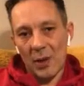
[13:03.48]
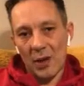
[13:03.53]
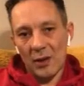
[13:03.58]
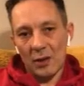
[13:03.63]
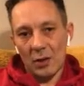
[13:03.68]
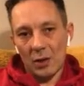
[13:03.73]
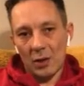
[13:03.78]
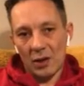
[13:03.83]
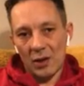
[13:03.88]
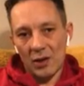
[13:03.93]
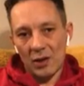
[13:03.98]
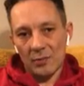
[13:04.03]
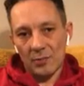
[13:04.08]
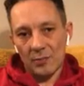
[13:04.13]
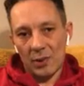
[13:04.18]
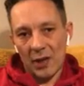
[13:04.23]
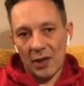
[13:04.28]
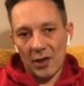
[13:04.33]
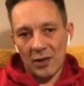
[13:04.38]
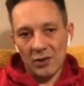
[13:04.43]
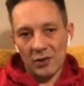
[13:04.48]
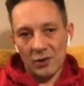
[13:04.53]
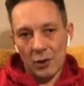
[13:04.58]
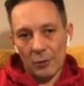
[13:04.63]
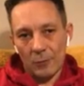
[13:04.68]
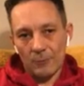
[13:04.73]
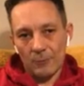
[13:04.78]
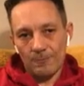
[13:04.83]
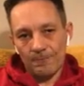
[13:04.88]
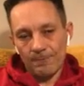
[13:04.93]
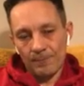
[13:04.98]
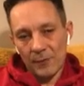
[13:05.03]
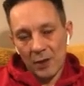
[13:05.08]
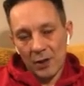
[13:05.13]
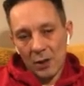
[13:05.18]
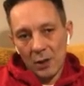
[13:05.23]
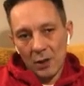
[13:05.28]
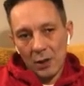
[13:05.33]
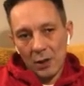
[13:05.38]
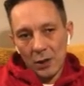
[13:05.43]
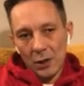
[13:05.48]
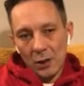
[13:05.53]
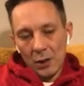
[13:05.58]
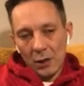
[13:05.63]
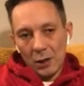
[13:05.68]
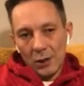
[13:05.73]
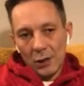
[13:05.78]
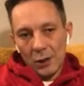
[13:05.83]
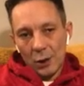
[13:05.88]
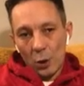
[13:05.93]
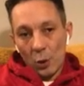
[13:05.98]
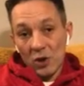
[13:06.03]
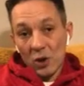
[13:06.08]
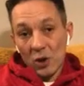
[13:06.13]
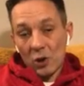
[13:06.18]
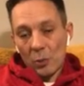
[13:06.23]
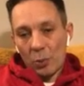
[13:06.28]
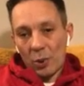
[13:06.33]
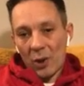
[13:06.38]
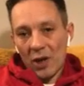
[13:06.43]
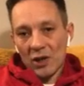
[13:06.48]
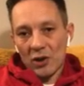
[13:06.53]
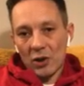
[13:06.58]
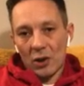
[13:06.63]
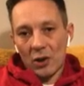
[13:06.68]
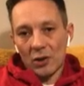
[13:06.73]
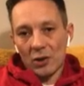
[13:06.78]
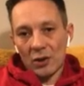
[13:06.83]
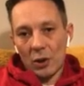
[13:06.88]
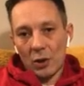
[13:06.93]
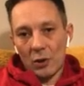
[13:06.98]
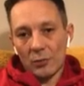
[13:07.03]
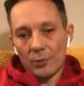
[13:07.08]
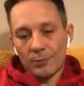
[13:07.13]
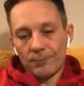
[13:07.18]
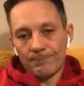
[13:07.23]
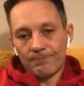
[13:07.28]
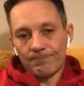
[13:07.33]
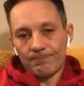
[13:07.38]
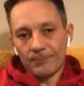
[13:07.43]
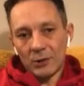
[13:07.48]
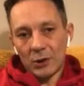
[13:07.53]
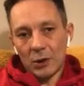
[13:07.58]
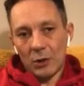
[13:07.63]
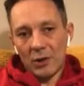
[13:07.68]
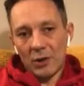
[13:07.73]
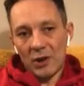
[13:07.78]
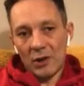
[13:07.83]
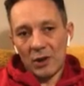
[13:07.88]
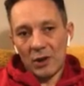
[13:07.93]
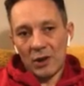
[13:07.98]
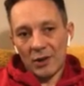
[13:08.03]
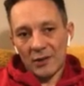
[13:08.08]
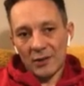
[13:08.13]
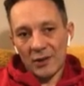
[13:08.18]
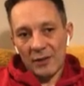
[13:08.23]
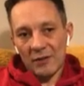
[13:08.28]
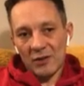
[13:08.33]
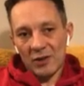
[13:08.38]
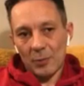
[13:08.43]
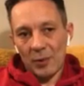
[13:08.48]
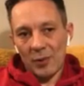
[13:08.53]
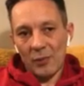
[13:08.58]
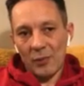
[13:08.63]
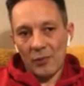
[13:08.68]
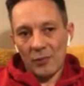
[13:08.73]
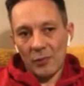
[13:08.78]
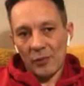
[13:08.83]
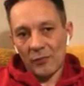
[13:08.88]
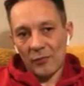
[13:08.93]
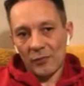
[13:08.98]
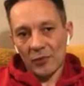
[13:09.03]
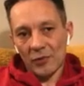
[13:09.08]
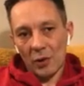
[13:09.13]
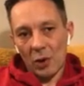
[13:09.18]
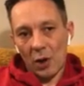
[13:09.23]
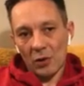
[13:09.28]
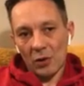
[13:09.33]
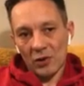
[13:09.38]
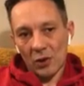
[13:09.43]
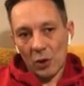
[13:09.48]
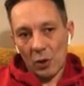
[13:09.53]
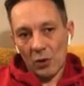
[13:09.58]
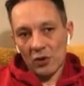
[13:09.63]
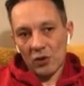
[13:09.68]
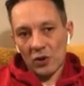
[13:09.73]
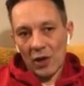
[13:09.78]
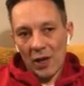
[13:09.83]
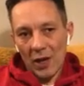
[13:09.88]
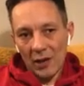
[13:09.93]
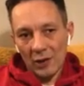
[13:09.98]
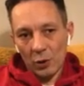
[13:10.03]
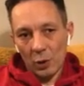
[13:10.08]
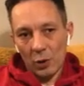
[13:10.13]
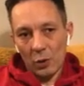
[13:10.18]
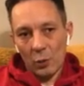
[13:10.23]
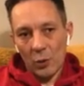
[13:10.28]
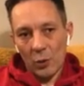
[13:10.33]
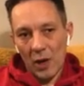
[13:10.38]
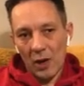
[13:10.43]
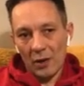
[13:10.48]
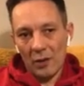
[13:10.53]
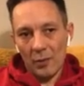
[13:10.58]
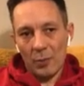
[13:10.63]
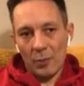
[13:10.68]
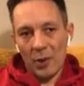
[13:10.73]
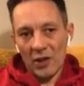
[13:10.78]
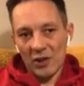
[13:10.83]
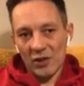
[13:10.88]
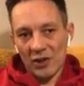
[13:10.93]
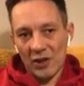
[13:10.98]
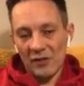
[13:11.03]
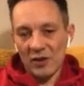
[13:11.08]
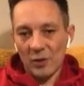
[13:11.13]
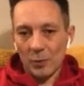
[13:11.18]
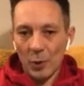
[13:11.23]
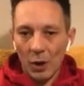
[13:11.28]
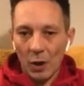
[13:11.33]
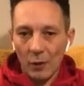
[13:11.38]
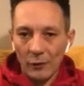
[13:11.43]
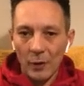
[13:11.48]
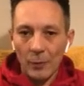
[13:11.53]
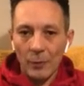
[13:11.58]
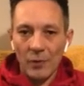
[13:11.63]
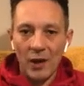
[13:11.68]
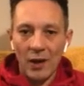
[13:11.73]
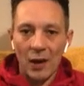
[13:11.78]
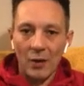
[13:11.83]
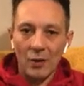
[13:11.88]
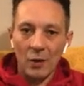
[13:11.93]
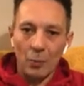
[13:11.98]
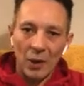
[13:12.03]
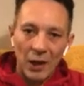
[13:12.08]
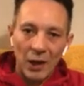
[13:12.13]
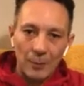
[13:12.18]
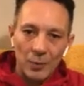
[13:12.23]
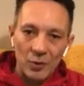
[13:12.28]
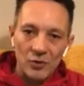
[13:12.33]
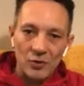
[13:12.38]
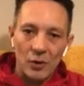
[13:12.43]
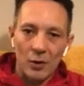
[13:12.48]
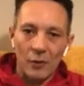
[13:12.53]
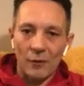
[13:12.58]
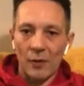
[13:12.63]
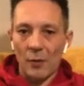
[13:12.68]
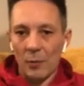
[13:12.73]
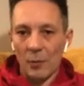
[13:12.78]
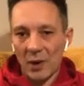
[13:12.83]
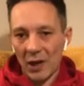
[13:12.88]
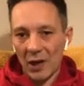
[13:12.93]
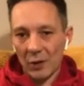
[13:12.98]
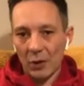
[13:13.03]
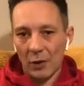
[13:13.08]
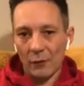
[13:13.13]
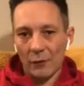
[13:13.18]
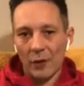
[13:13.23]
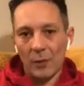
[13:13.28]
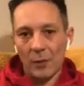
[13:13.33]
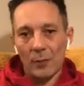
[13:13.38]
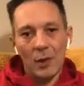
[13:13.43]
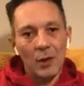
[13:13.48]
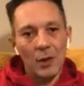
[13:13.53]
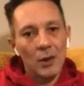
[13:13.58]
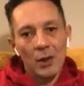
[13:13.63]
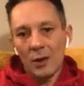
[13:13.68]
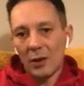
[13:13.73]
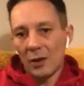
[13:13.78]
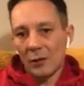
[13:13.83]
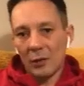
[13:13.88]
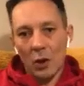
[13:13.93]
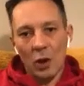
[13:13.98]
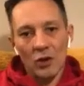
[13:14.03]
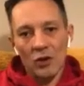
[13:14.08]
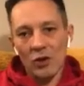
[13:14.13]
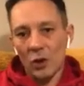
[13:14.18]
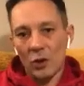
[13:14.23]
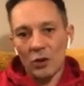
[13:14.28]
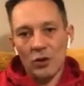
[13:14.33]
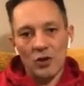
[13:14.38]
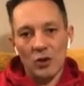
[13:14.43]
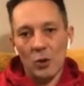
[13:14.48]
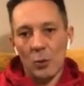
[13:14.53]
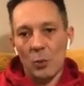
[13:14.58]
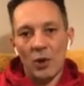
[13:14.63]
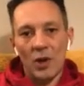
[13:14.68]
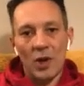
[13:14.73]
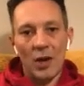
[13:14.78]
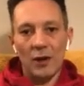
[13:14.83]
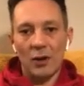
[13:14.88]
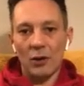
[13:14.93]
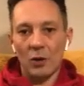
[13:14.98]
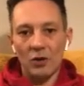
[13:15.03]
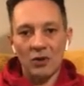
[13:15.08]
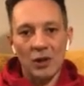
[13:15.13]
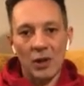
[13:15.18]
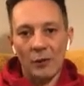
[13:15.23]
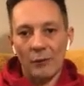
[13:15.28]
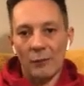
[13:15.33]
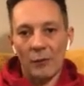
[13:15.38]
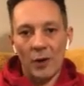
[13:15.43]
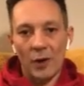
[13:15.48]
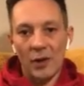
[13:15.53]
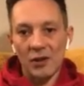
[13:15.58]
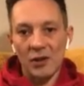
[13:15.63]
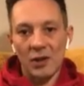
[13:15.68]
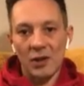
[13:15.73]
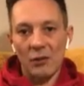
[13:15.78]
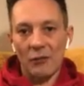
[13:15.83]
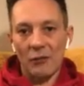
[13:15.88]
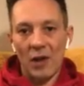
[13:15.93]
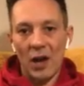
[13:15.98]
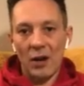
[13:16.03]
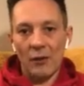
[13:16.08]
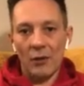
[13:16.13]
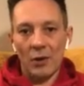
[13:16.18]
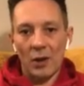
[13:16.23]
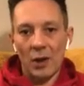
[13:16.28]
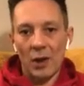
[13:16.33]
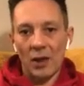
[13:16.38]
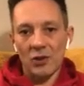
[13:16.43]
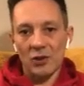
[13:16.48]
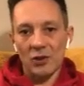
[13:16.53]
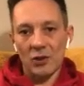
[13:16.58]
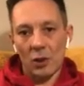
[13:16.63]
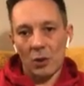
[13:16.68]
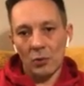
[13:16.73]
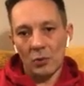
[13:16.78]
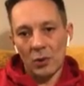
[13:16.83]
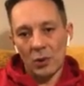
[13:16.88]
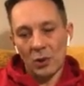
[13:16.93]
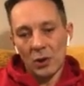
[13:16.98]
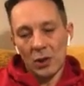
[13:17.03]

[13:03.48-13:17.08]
spend on these players. So, you know, he's under pressure, so, you know, it seems to be with Oscar doing well. The pressure seems to be off him now. The papers are off him, the media off him. They've got to turn to someone, and it looks like Frank's in the firing line. So